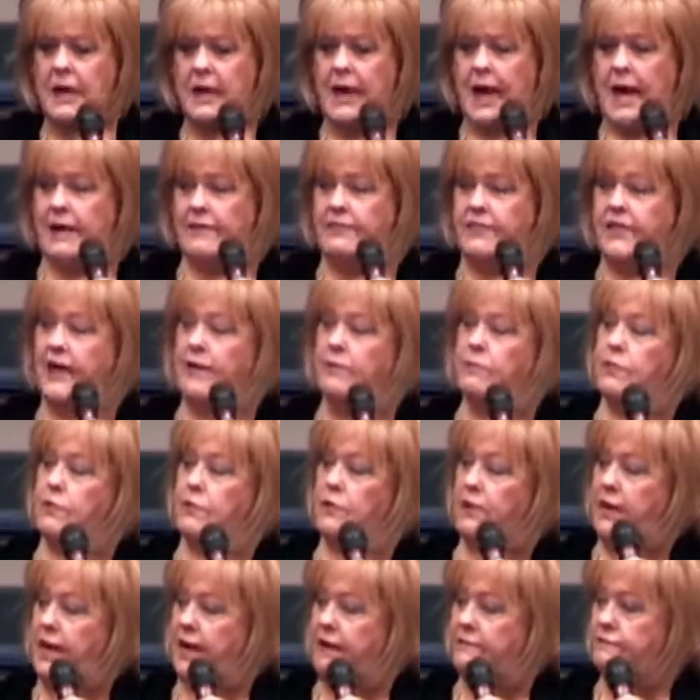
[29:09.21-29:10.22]
And they will
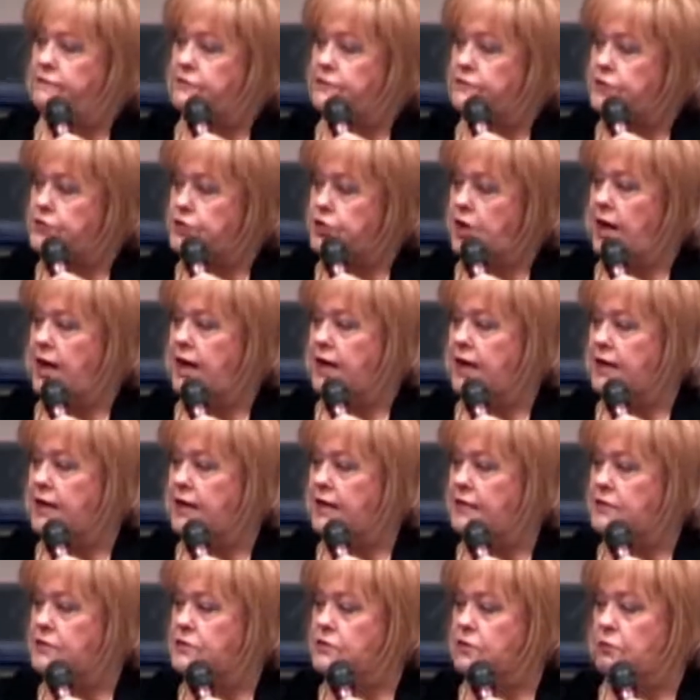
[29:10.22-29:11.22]
have
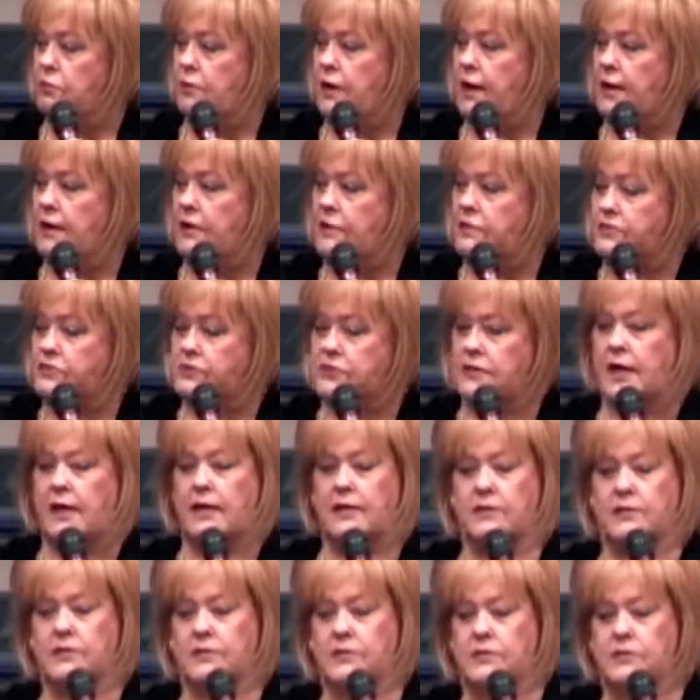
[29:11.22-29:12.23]
chains around
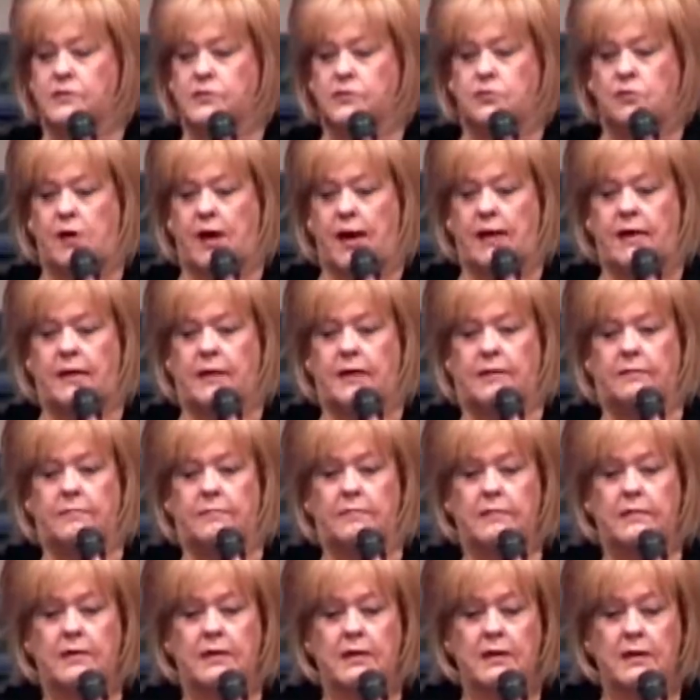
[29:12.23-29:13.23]
skeletons dragging them.
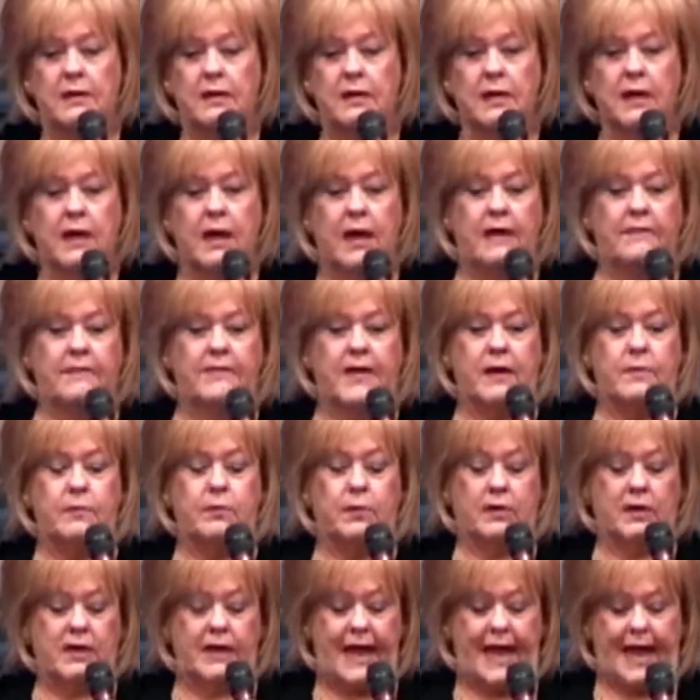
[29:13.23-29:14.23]
And they
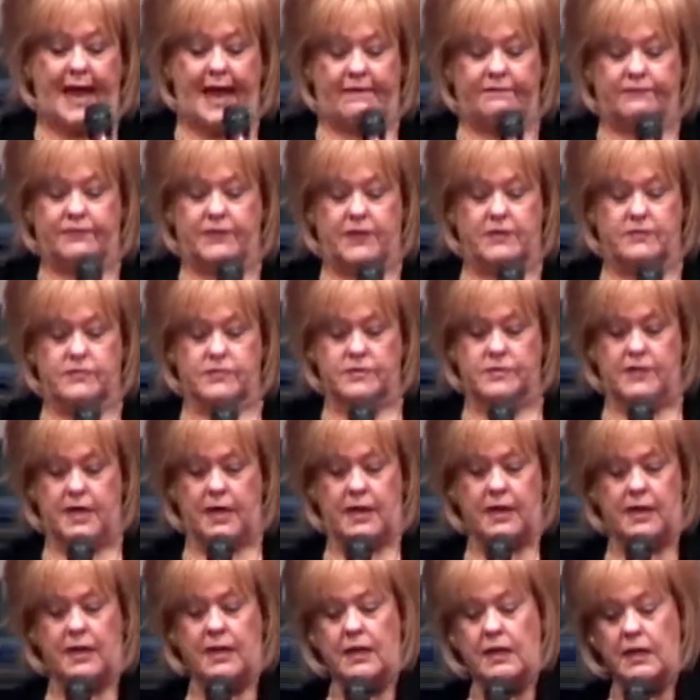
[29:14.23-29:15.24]
will laugh. They'll
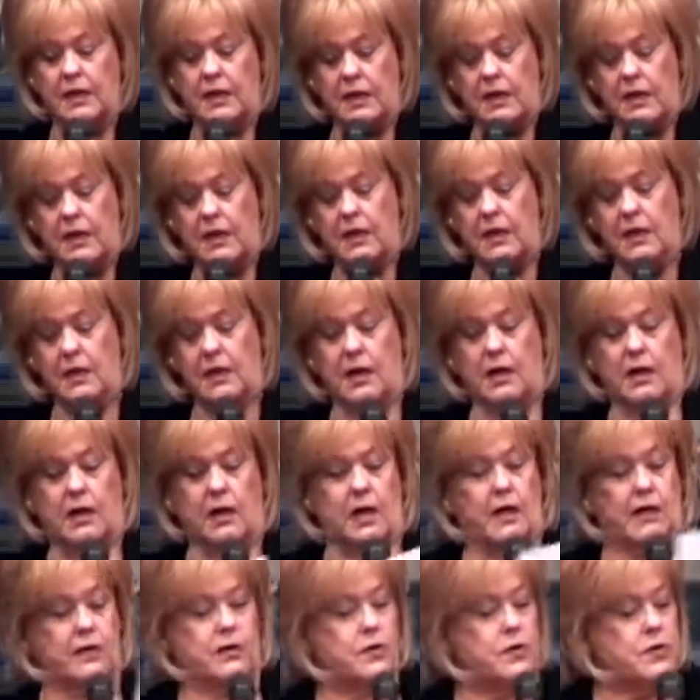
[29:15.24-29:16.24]
say,
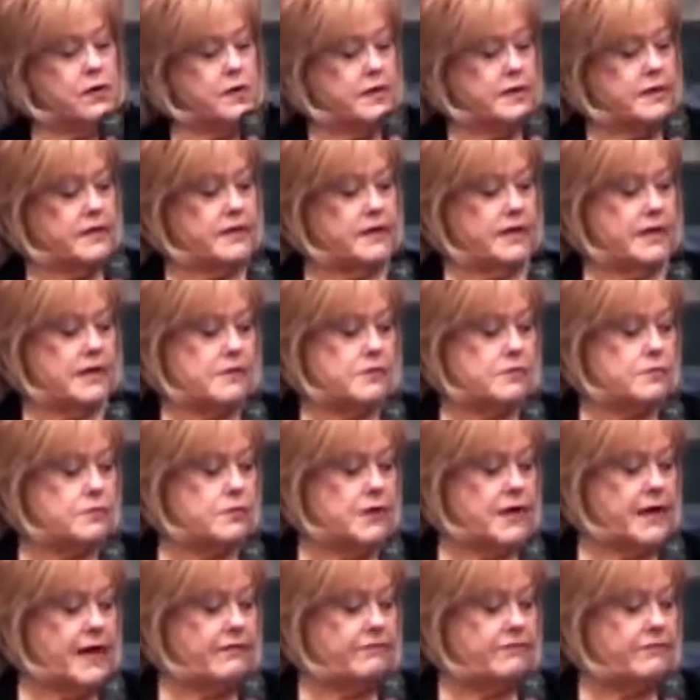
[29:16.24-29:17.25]
according to this,
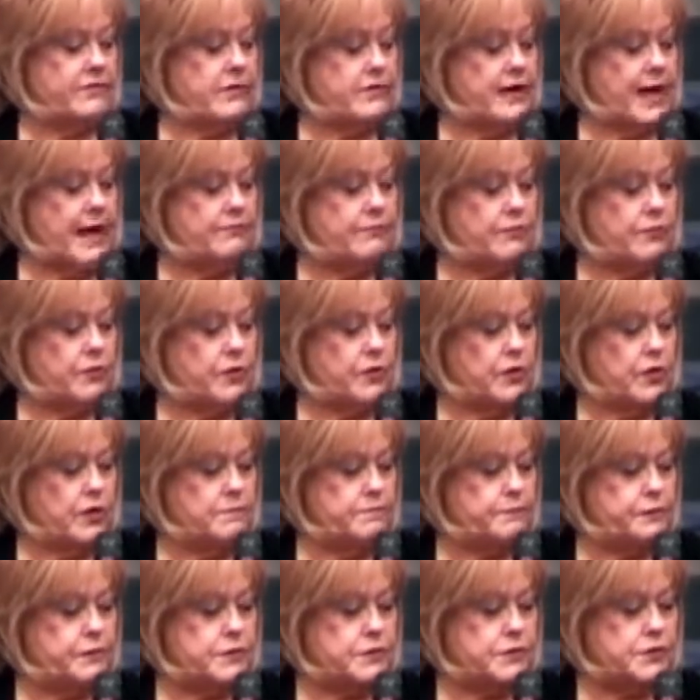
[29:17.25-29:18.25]
we have to, um, we're going to
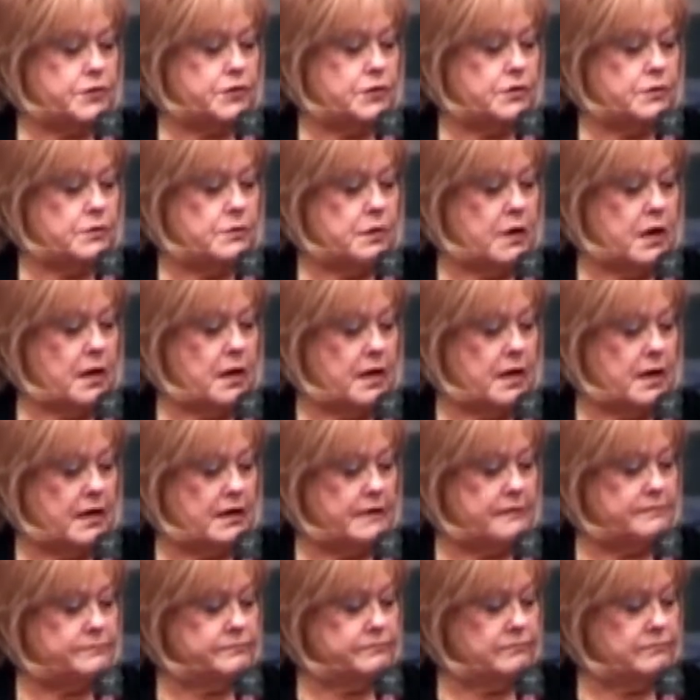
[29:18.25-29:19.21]
put you uh,